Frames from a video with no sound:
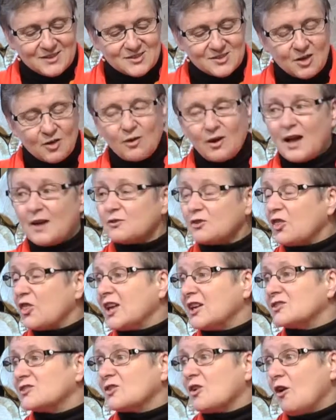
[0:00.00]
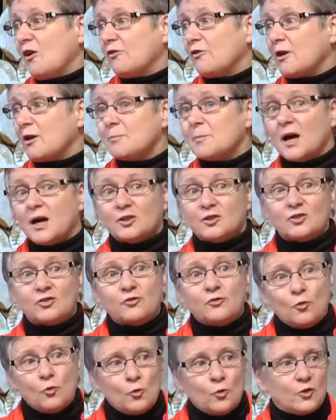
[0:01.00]
So I have to thank Scott very much
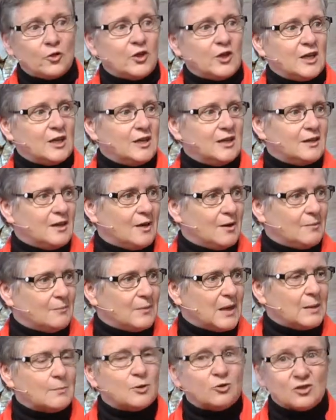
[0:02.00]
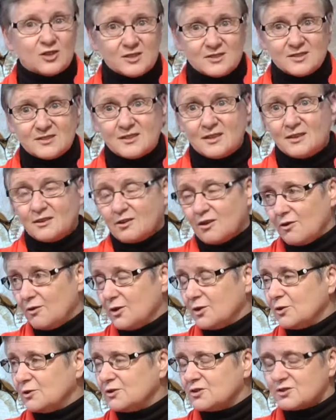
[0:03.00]
for the um, images that are
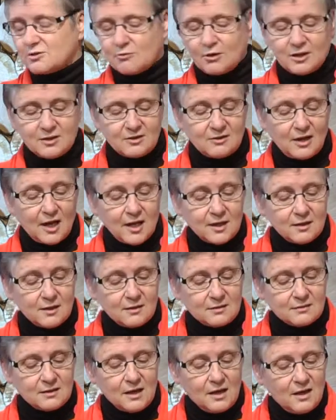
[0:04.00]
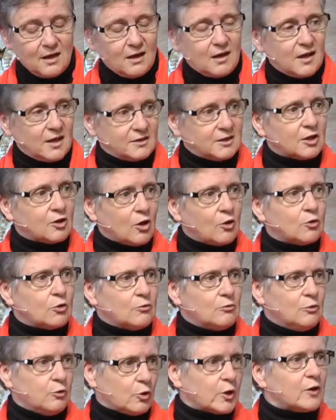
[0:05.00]
going on the screen today. I, I did go
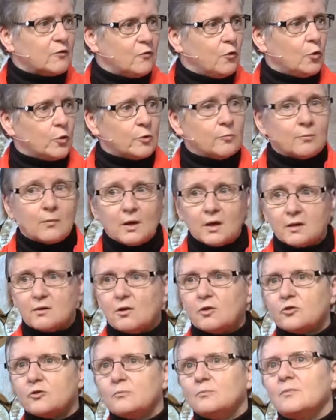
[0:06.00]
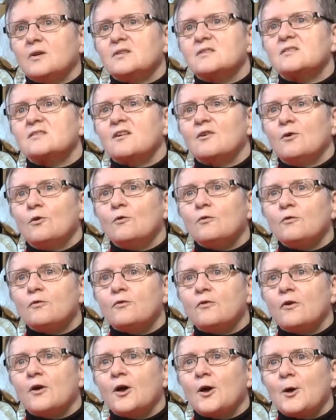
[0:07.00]
looking for them. I got them
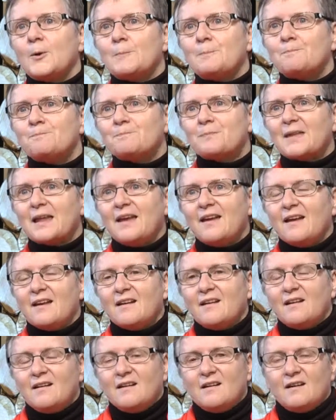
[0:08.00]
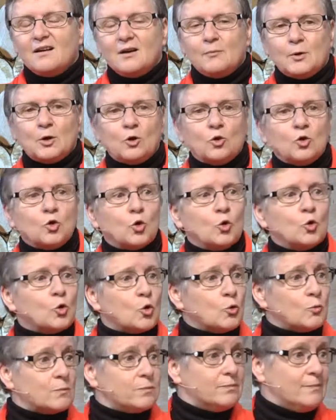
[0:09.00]
myself. Um, I went on
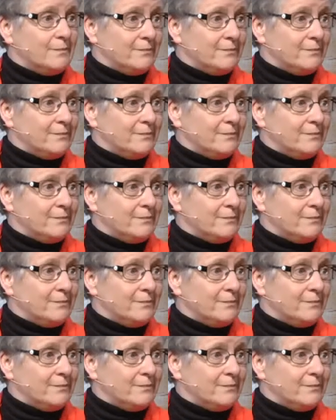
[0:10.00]
Google.